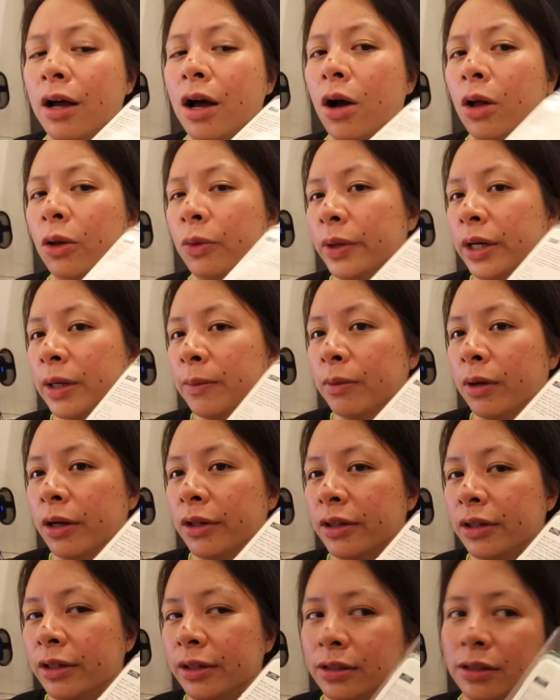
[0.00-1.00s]
already
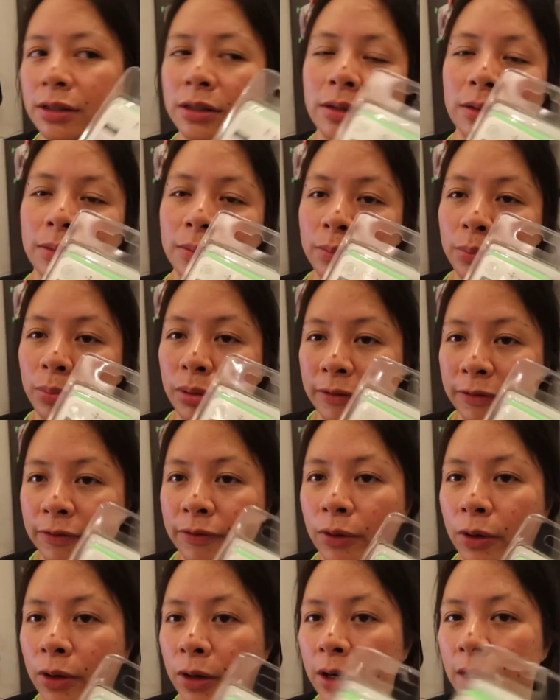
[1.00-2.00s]
bought this
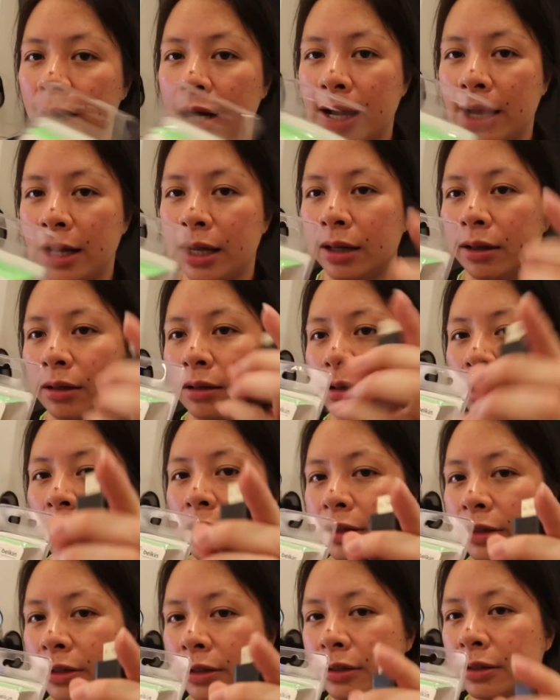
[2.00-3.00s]
before I
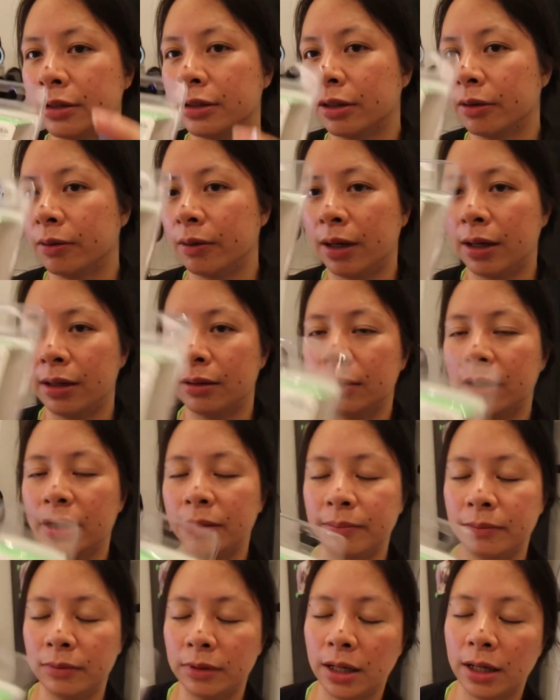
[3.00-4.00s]
got this, so
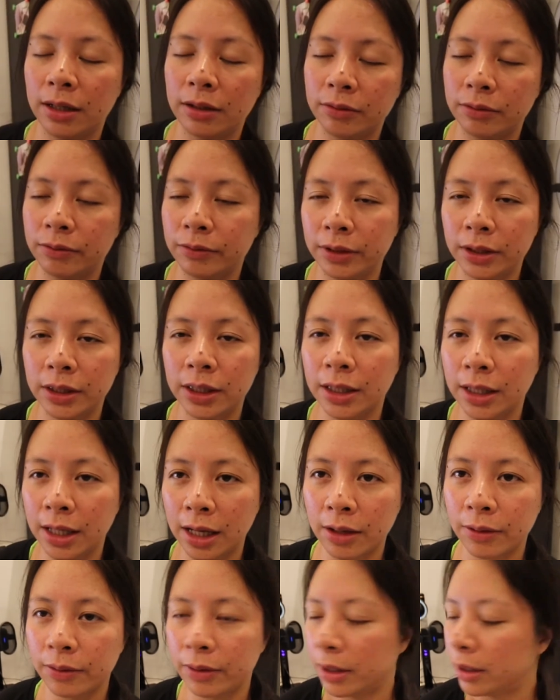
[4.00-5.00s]
I don't really
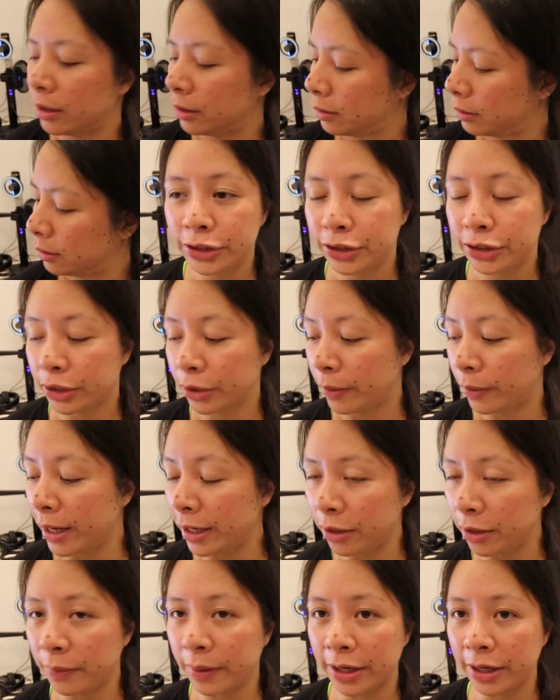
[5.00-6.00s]
count it. So
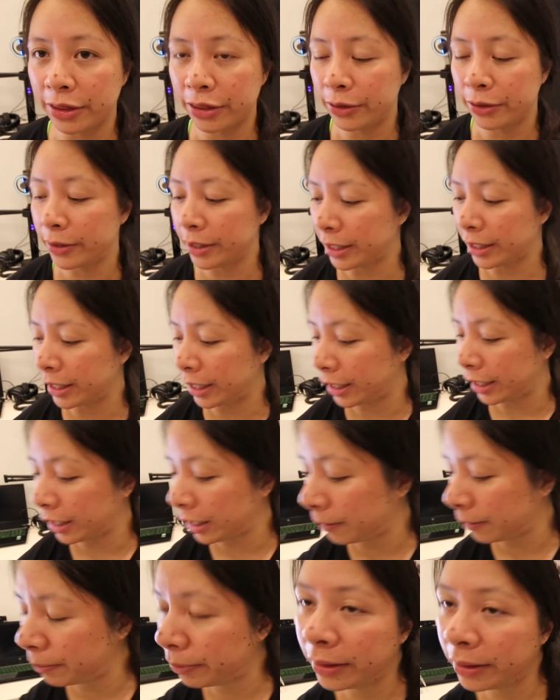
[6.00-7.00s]
anyway, 30
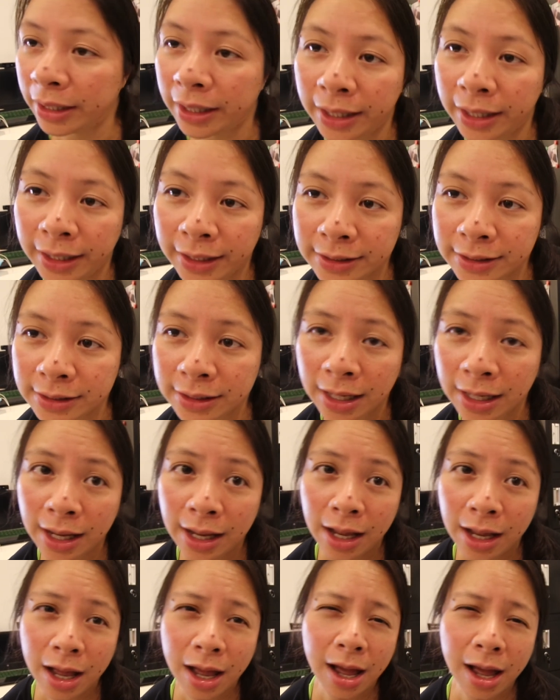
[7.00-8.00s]
KD plus.
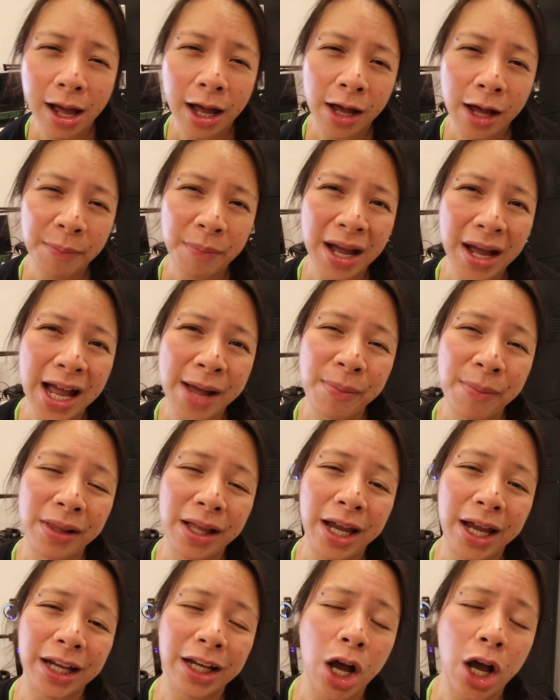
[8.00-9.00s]
I'm
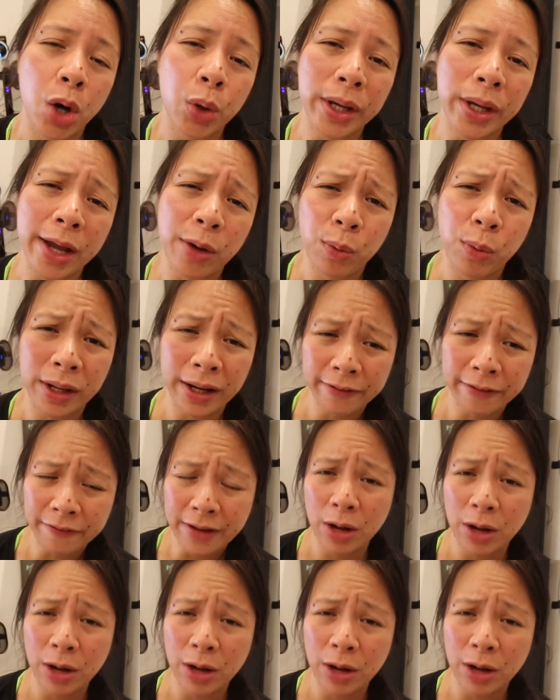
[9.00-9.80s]
like, okay, what if I